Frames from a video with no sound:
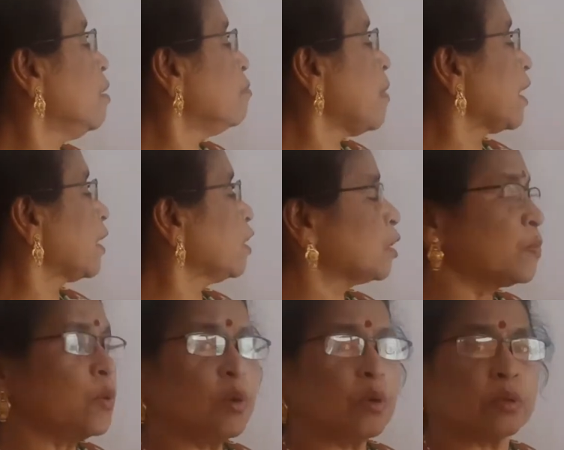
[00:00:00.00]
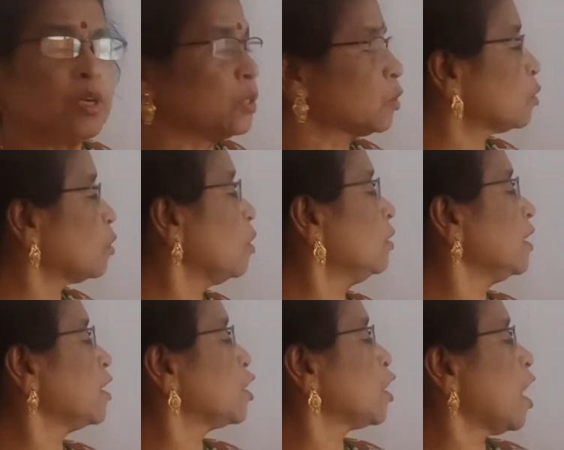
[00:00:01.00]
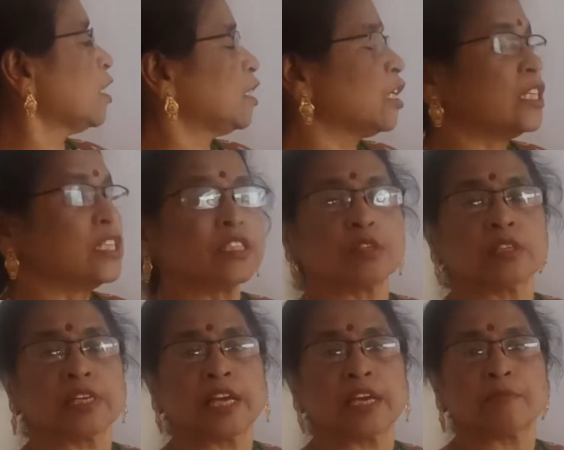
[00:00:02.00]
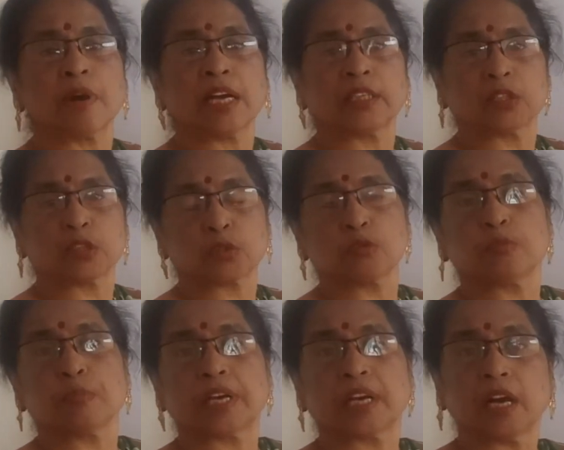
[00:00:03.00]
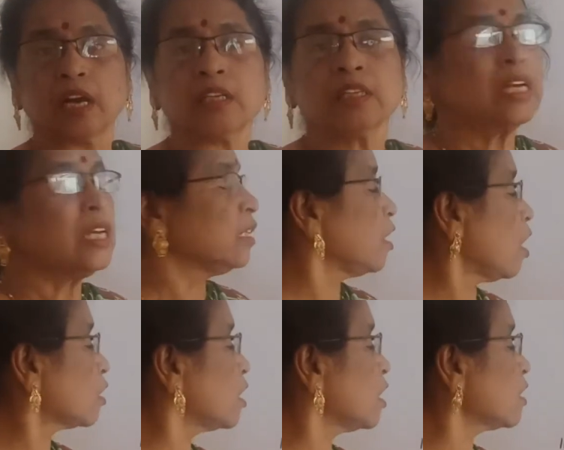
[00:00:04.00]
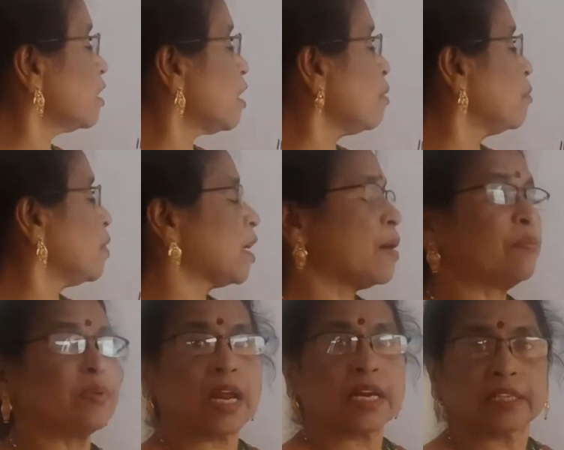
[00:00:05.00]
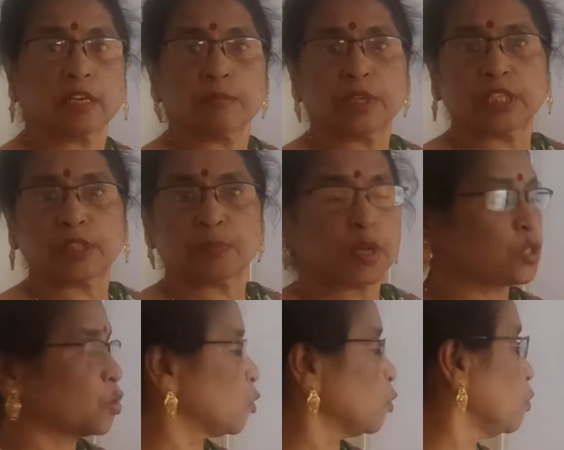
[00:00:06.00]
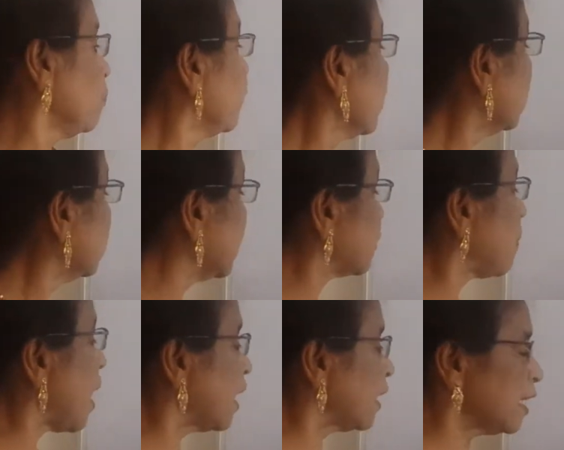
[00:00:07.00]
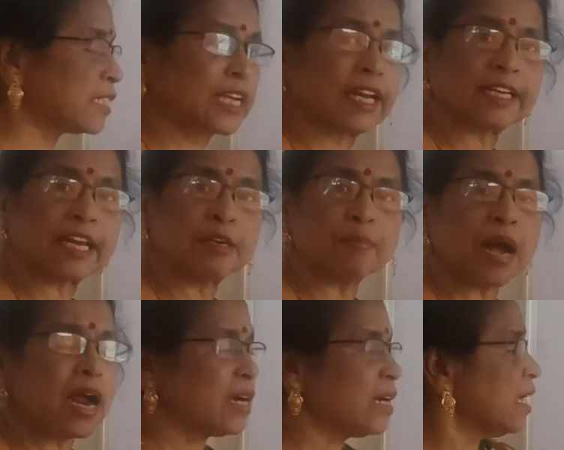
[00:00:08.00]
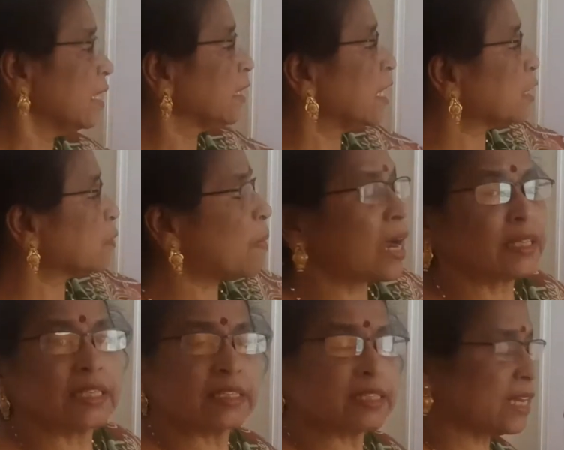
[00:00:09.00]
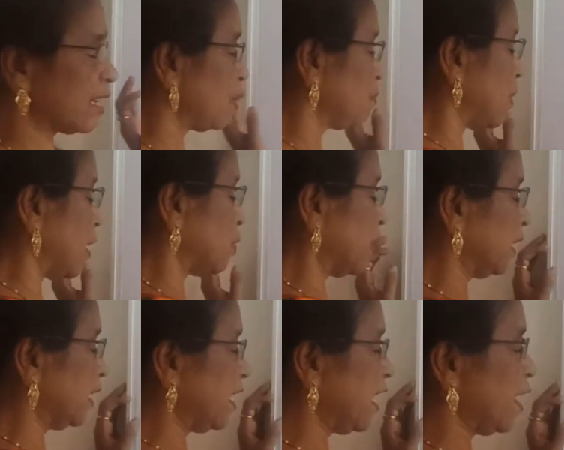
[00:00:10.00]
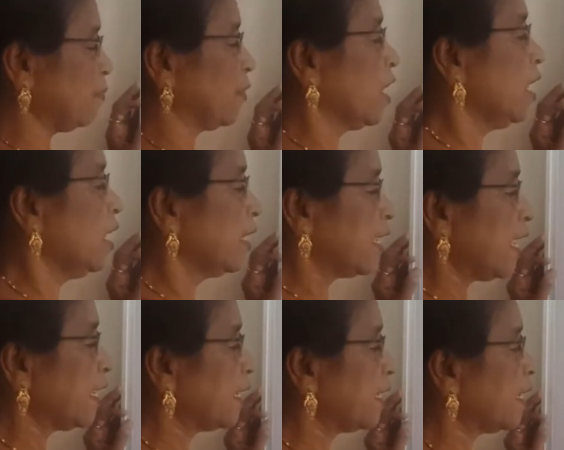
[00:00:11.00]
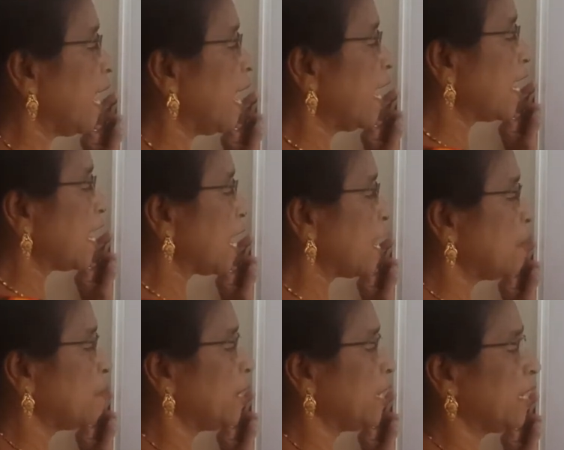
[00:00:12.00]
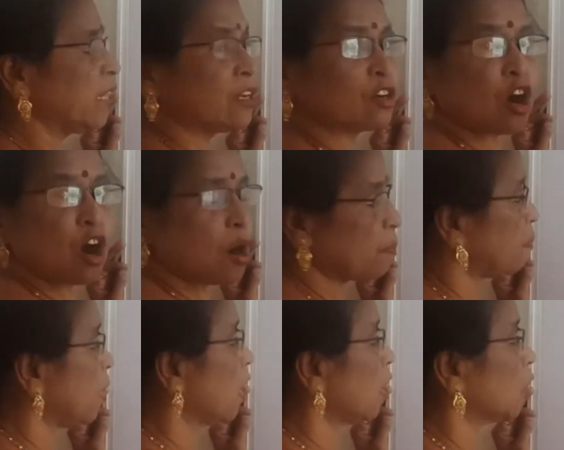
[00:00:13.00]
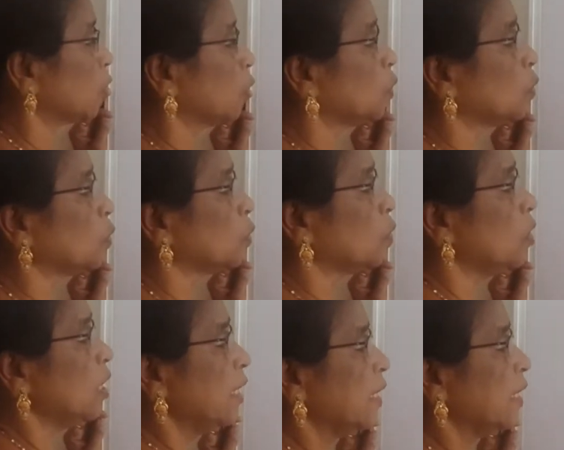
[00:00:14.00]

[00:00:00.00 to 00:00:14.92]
-4, so the charge is here -2 because the oxidation number of platinum is +2. This part is cation part, this part is anion part. What is the name? Tetraamine copper 2